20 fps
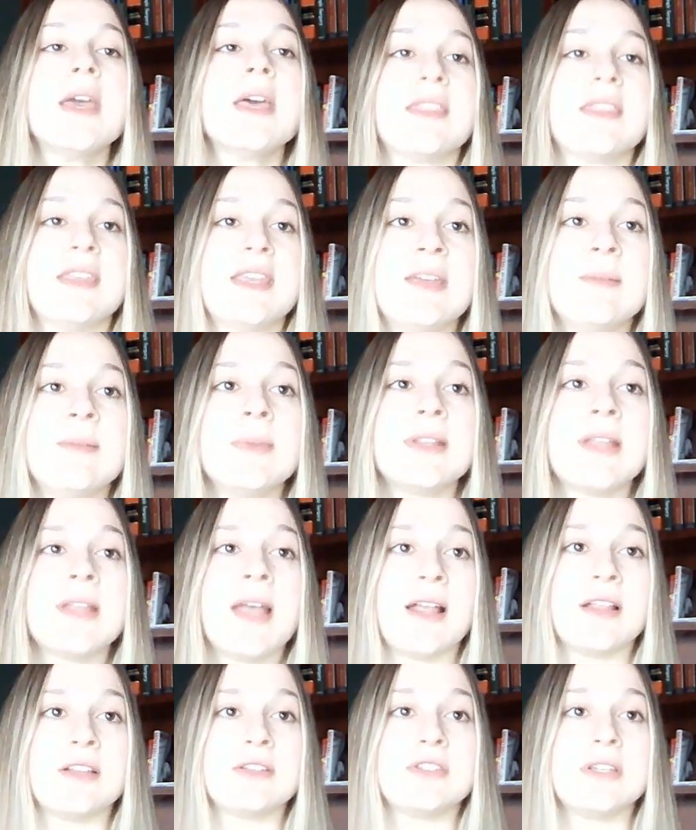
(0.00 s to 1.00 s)
The
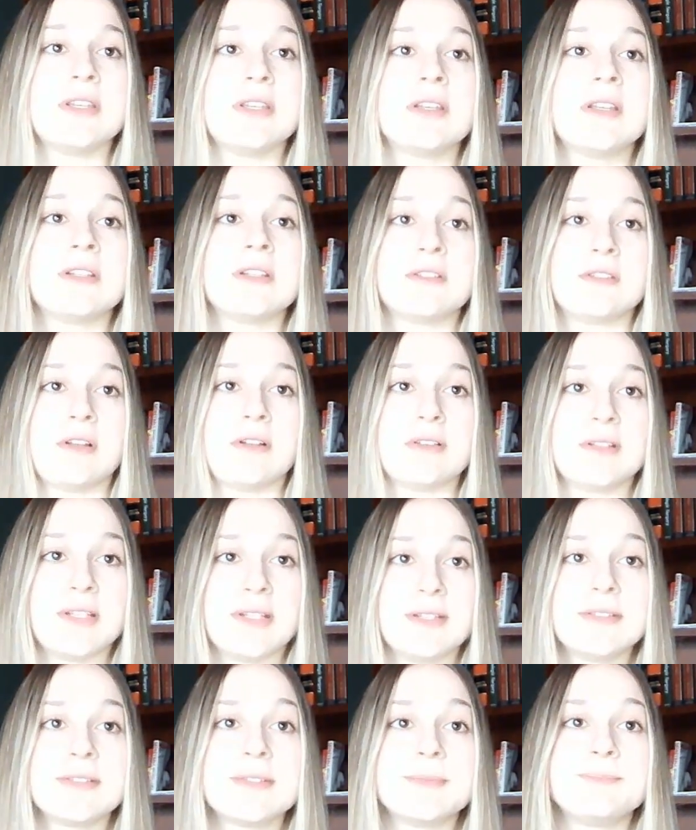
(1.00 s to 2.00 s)
hematology
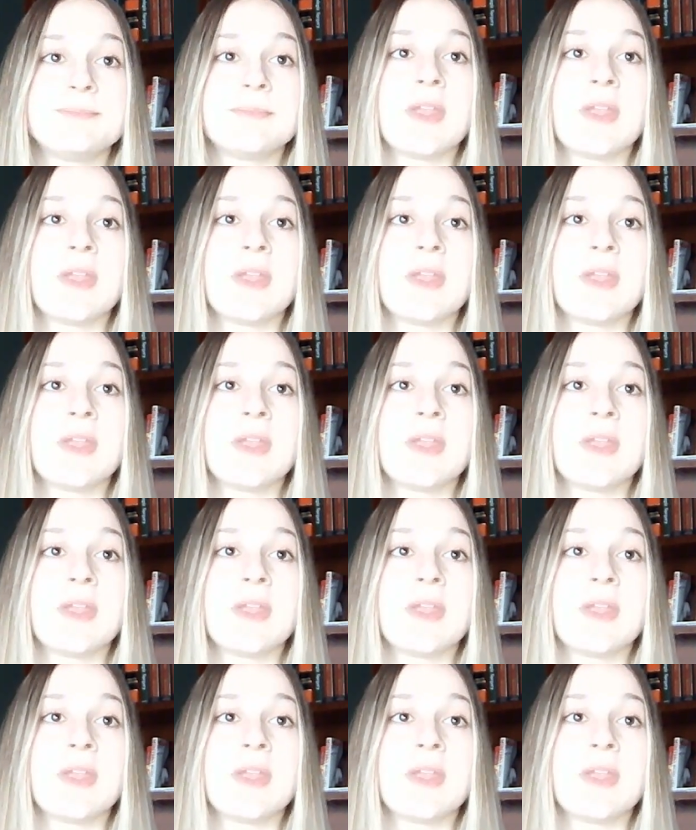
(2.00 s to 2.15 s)
consultant